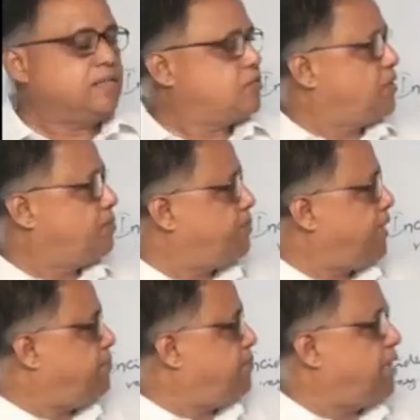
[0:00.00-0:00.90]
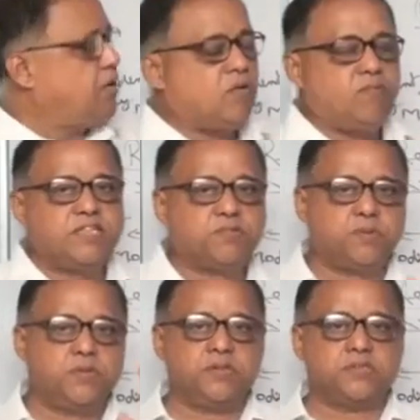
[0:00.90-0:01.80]
So the plane mirror always
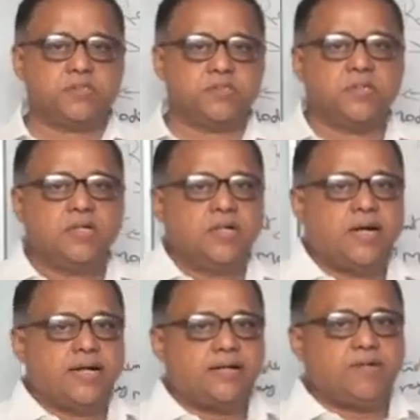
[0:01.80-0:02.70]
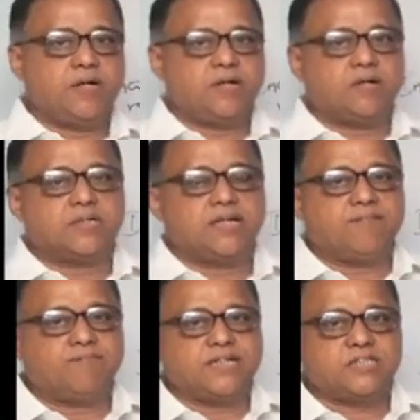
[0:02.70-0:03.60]
produces, and we have got
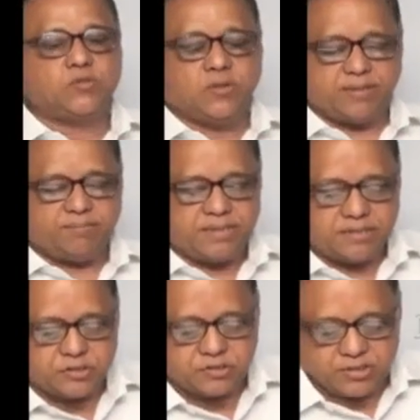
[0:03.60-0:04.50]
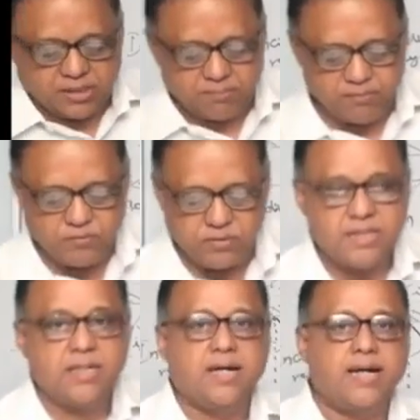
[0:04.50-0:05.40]
the virtual image. Before
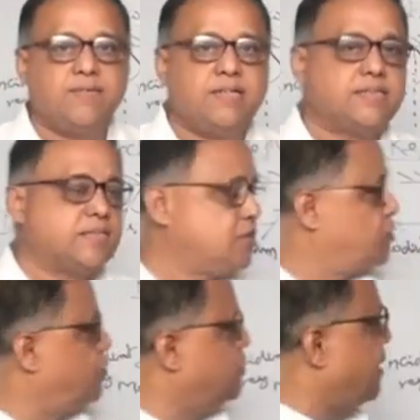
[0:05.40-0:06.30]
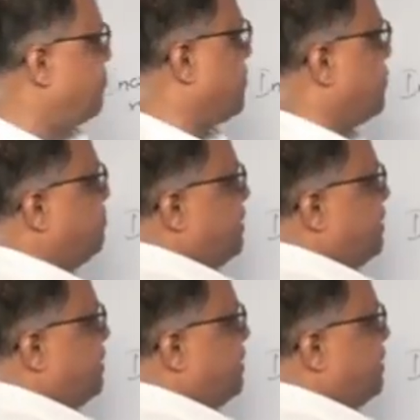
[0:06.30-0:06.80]
that, I will discuss two types of